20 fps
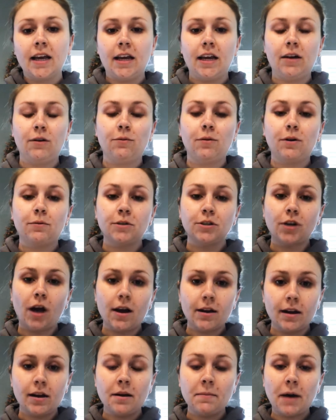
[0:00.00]
And what we're
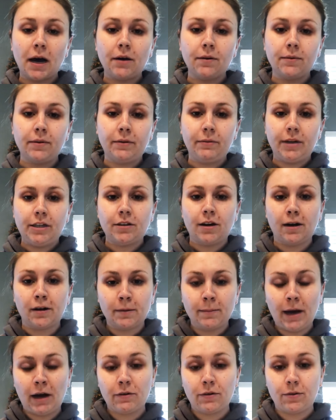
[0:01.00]
talking about when we talk
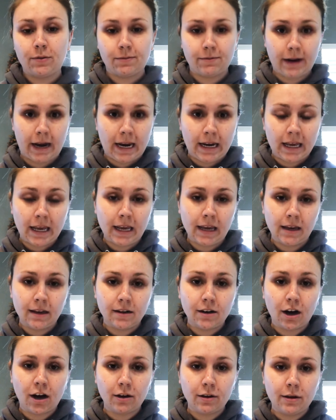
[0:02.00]
about grading
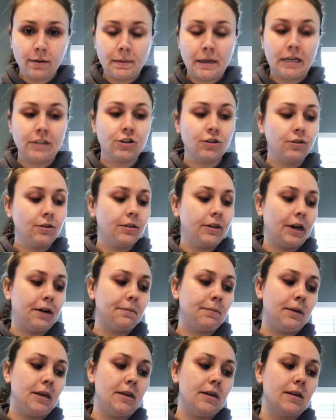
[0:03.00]
in occupational
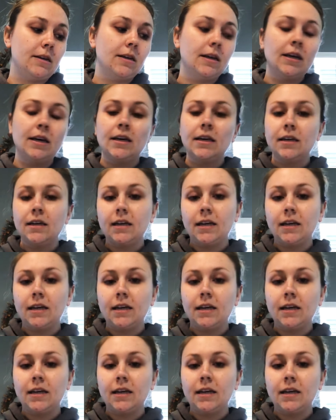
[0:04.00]
therapy